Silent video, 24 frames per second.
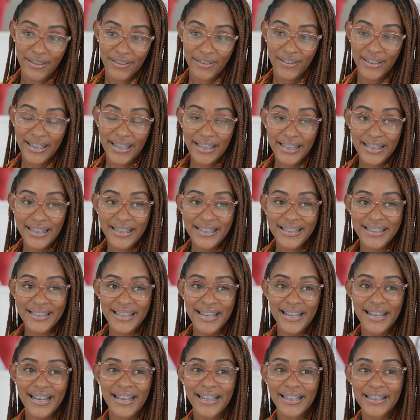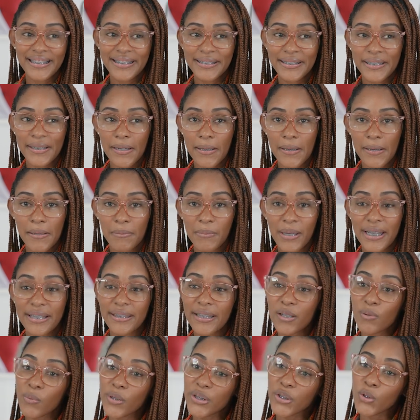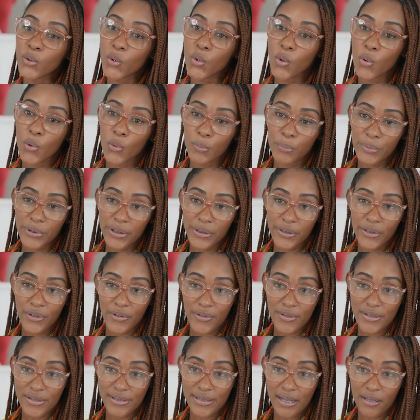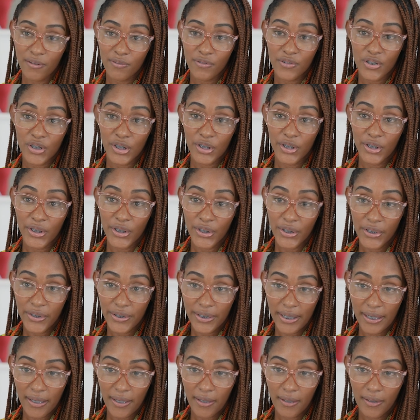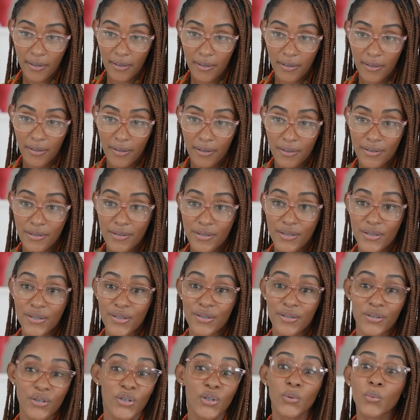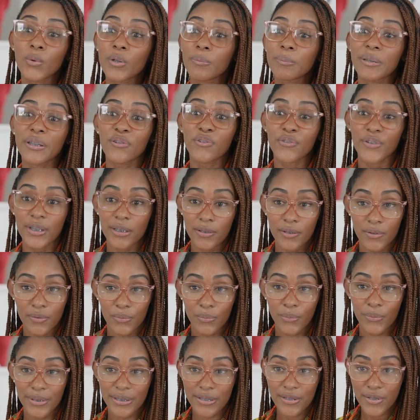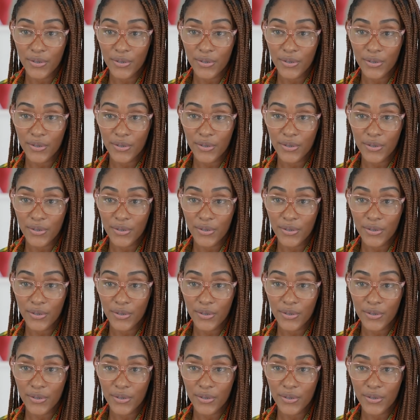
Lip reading: right? And I think when you open yourself to learning, you will be filled with